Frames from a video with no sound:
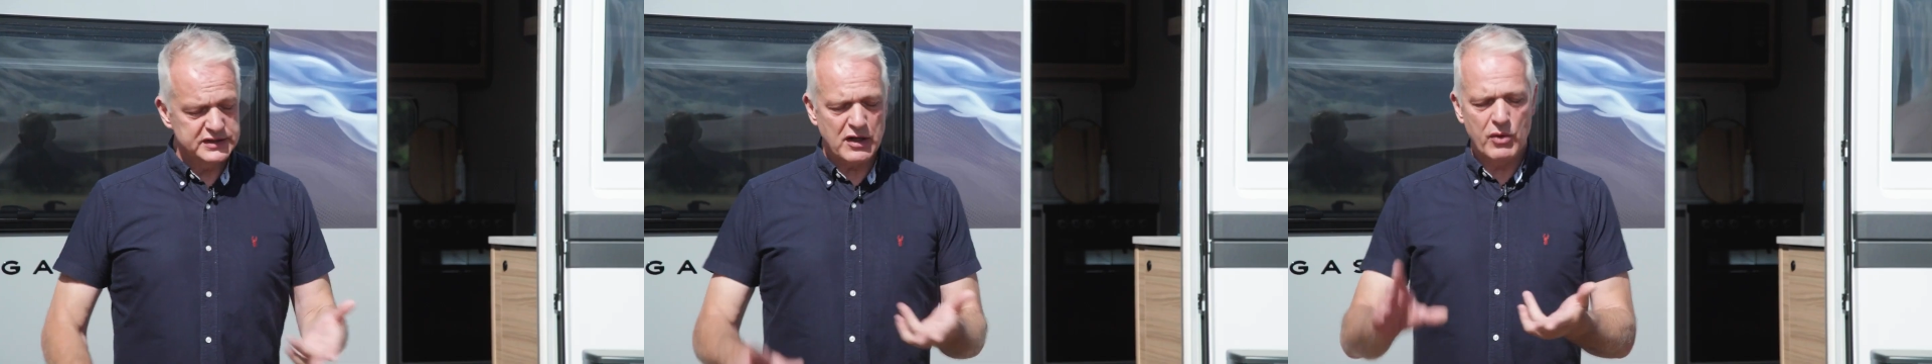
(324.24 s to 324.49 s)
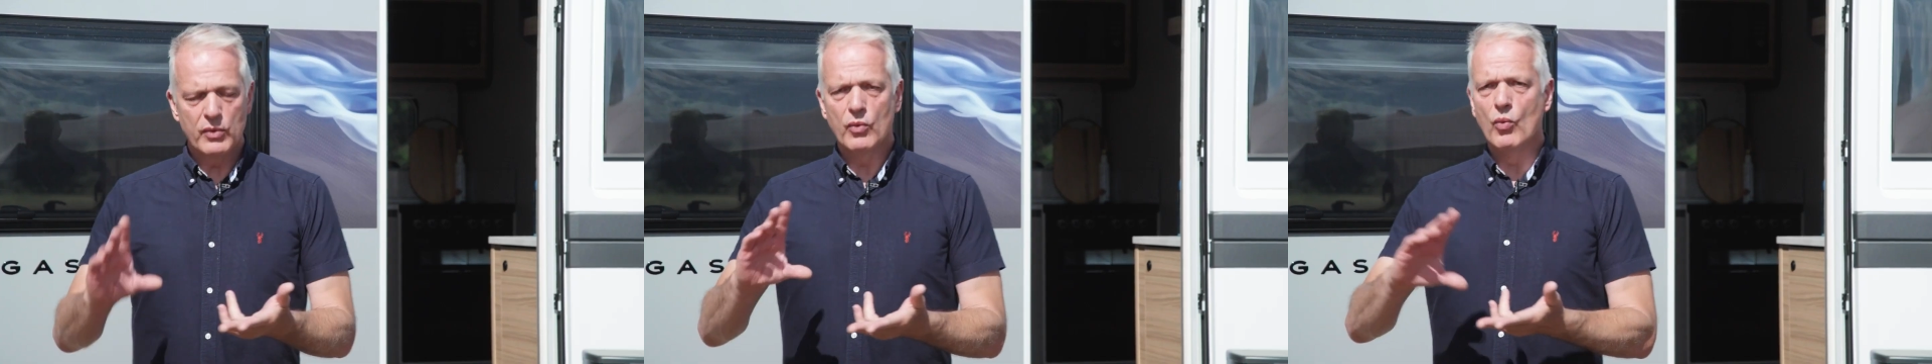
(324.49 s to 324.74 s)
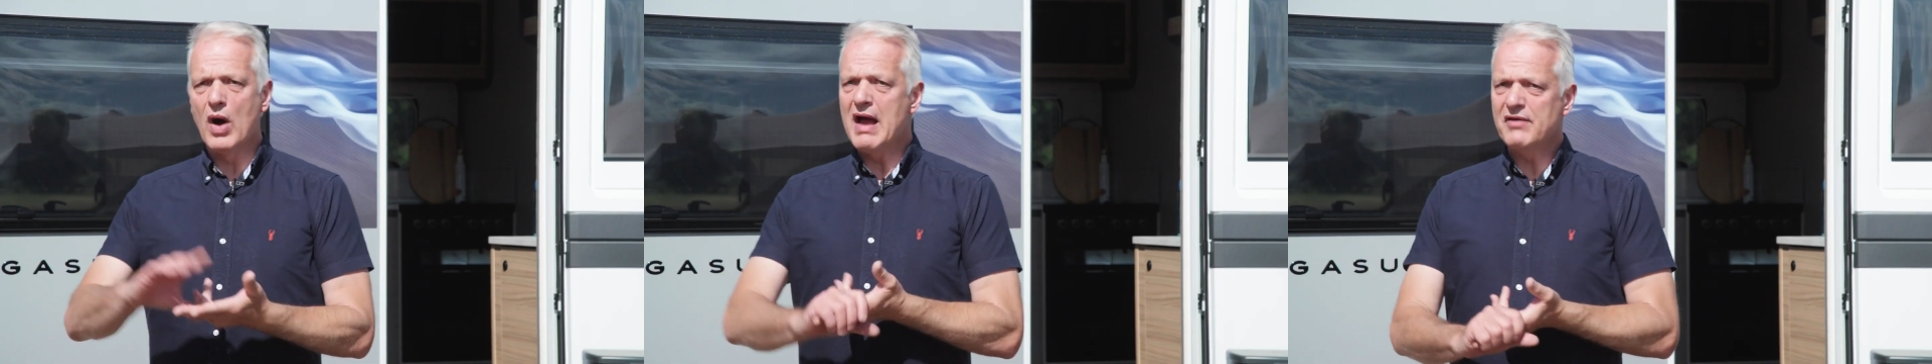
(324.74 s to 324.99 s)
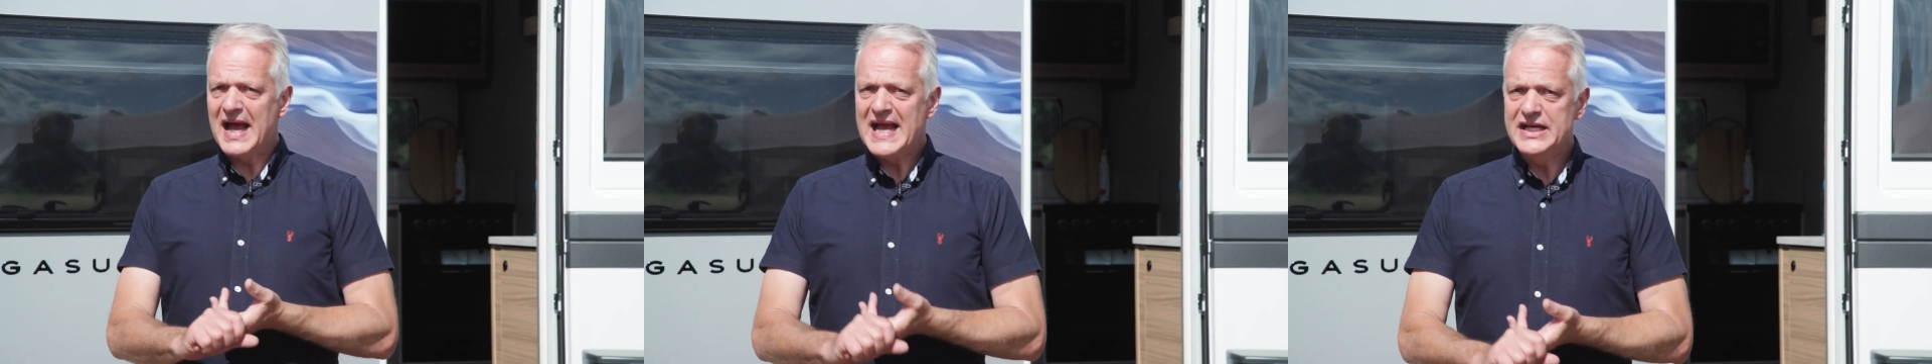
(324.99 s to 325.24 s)
So
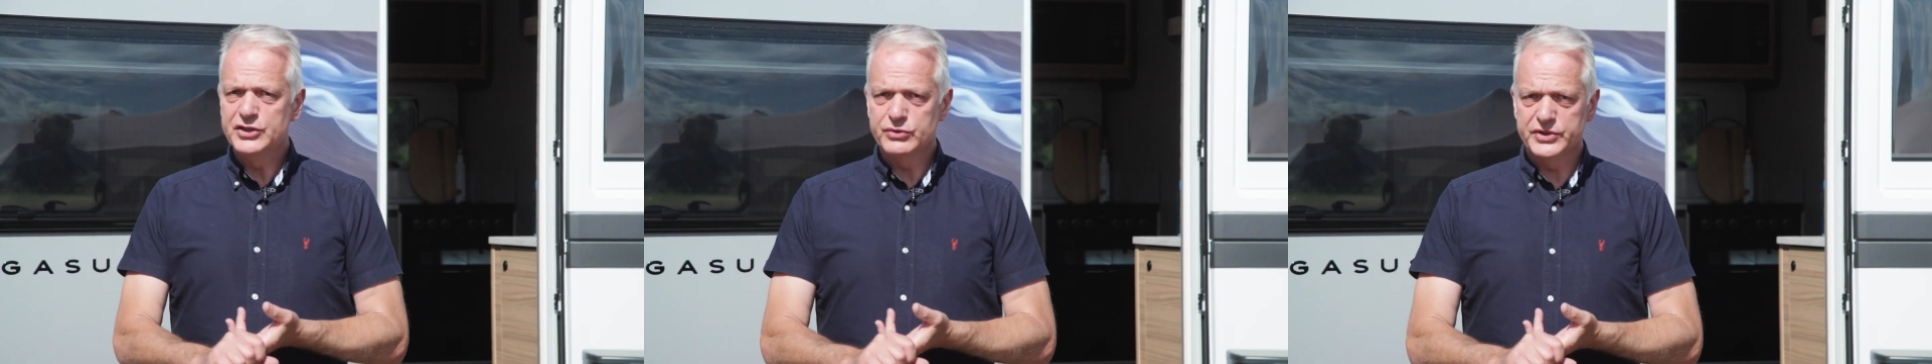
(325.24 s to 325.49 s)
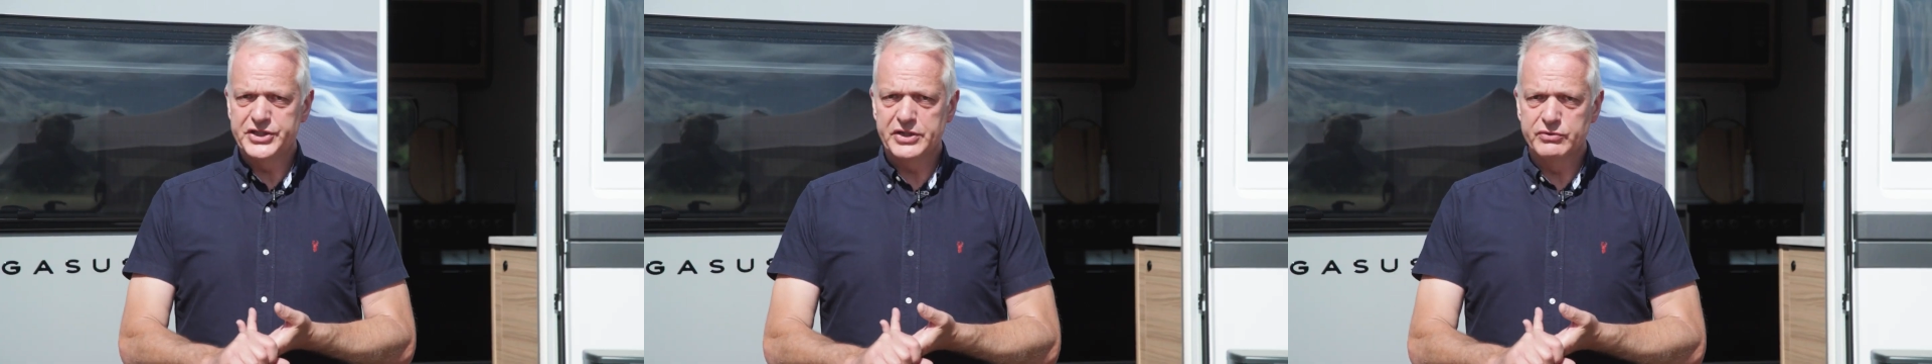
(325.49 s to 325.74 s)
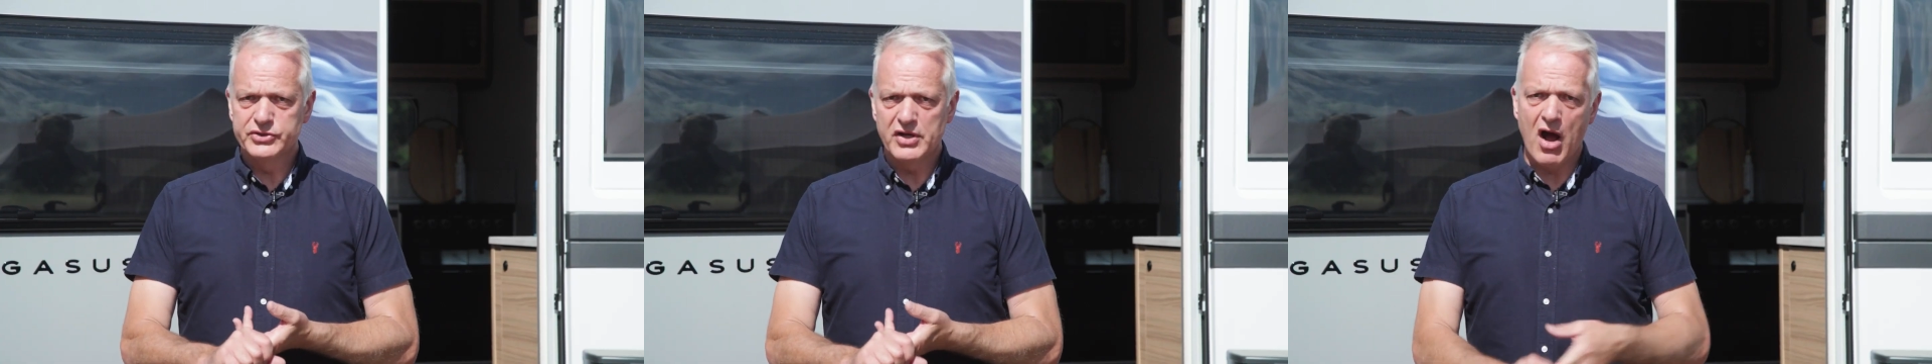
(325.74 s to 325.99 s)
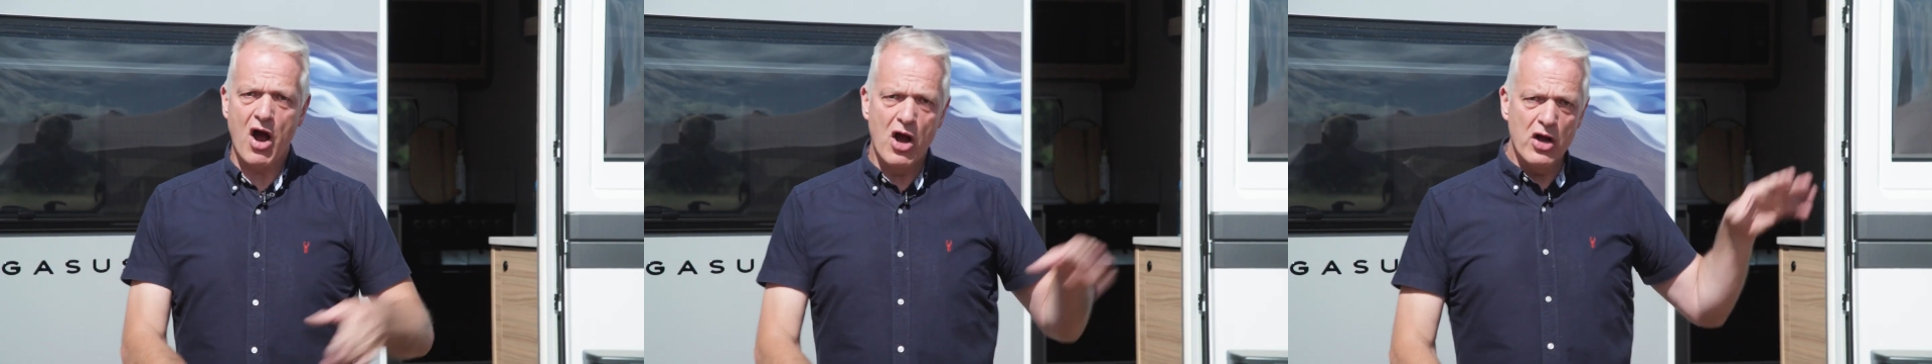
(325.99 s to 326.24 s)
whatever age your children
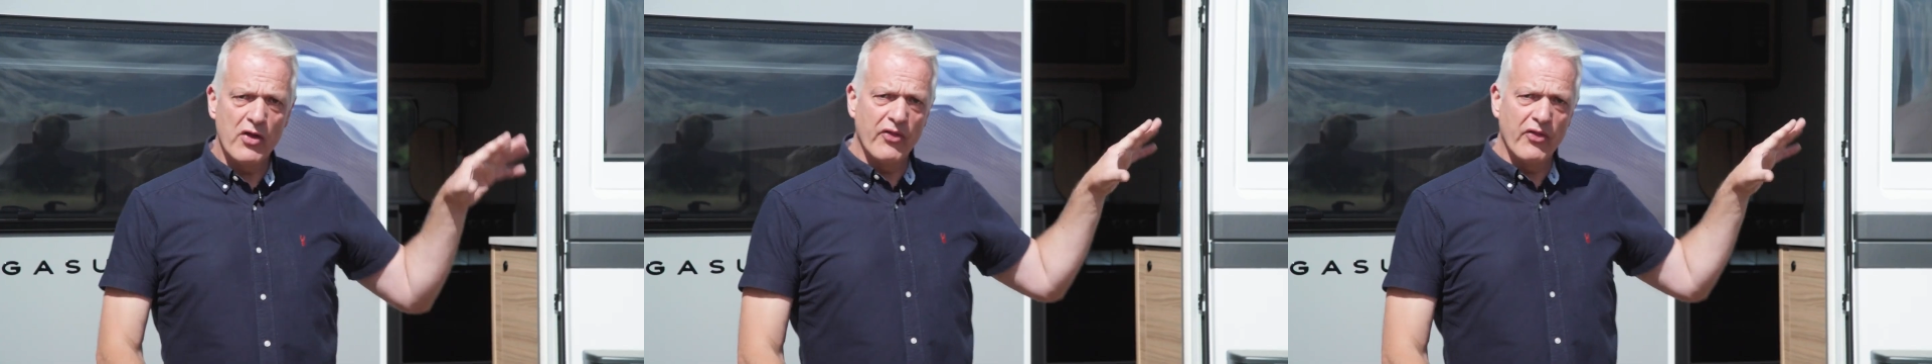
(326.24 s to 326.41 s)
are,